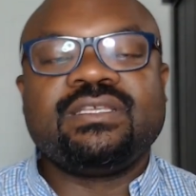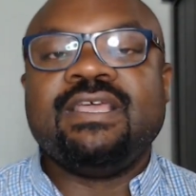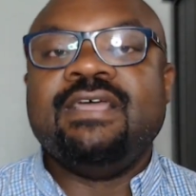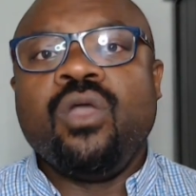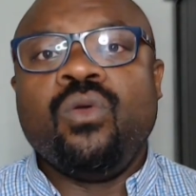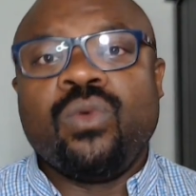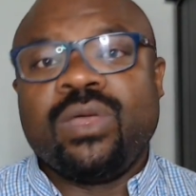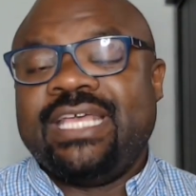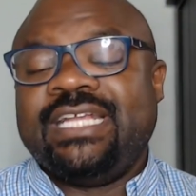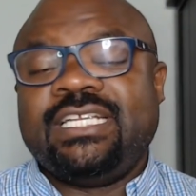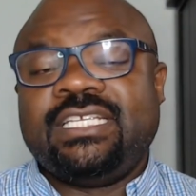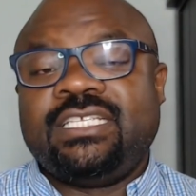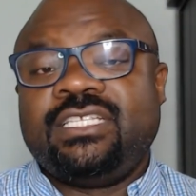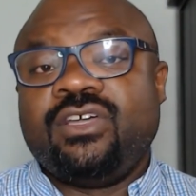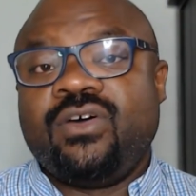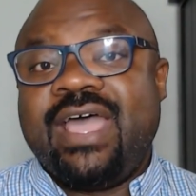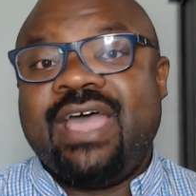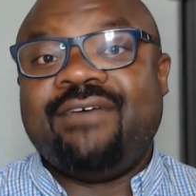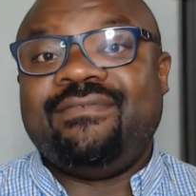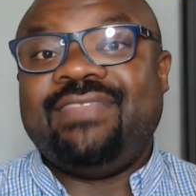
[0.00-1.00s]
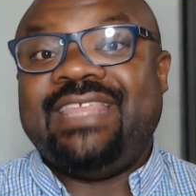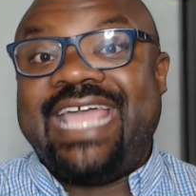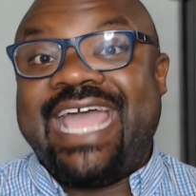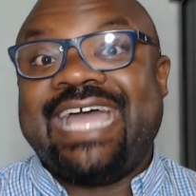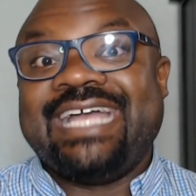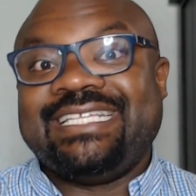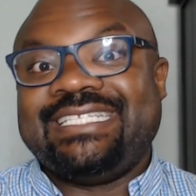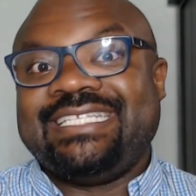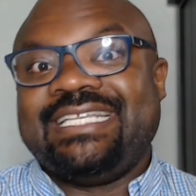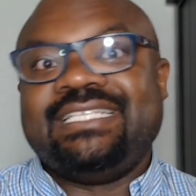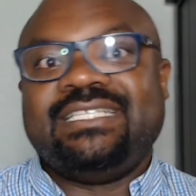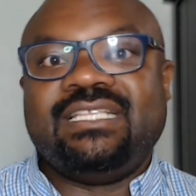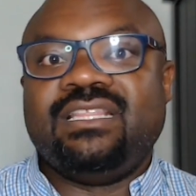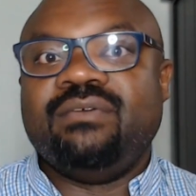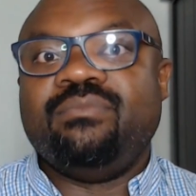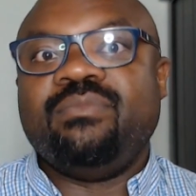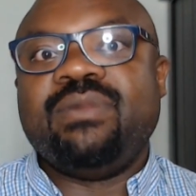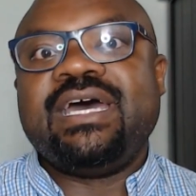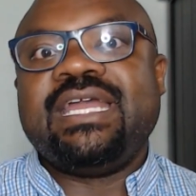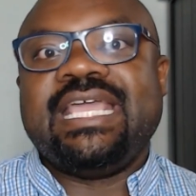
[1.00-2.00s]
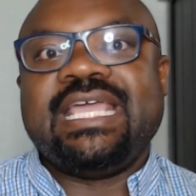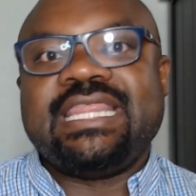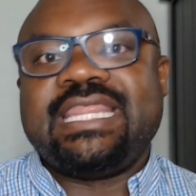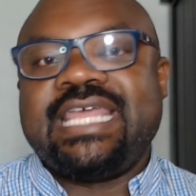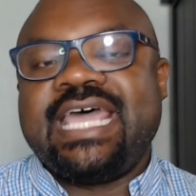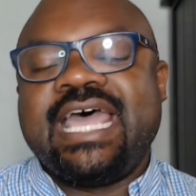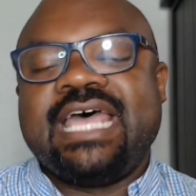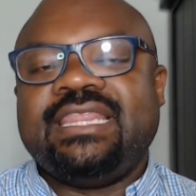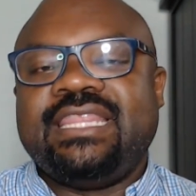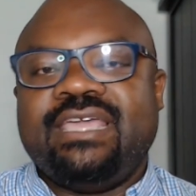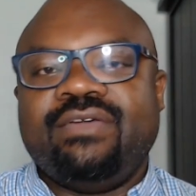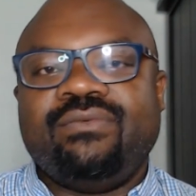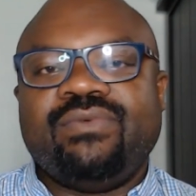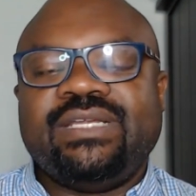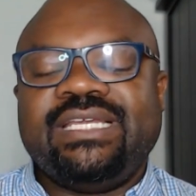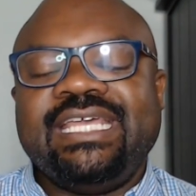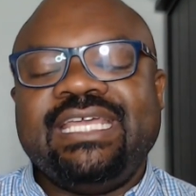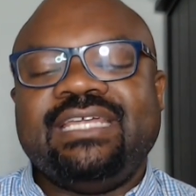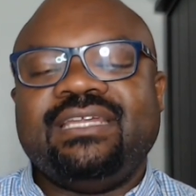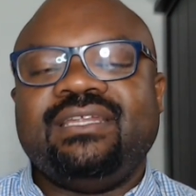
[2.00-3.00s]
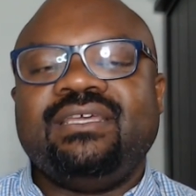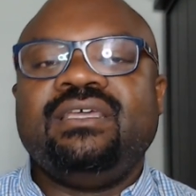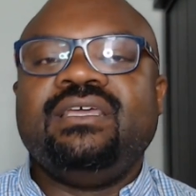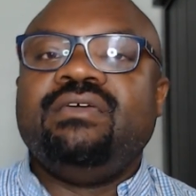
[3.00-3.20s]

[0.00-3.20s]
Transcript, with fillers: where they just don't have the access to the money that they would need